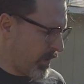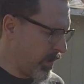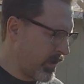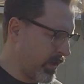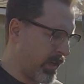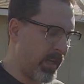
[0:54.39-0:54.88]
You're
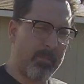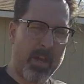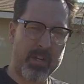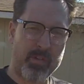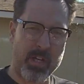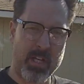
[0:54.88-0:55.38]
going to need a
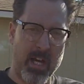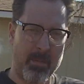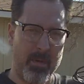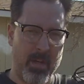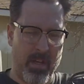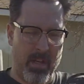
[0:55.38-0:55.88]
measuring
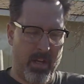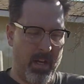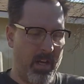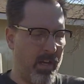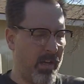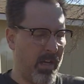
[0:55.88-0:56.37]
cup
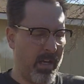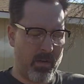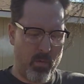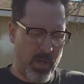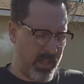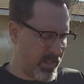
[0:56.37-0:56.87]
and a
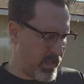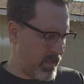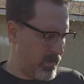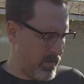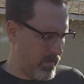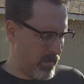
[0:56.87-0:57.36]
whisk.
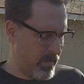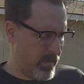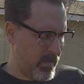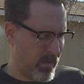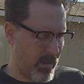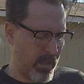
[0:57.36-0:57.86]

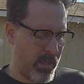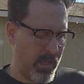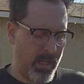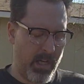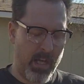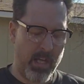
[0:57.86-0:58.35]
You're going to
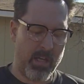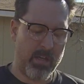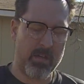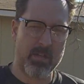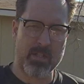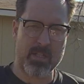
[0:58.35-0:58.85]
need a
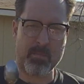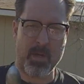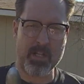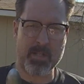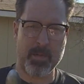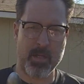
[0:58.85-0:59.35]

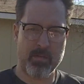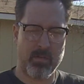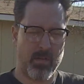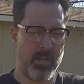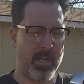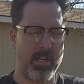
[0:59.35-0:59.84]
small spoon
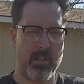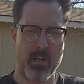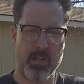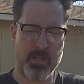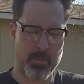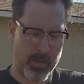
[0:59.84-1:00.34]
and a
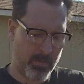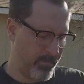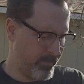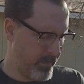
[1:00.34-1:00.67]
large spoon.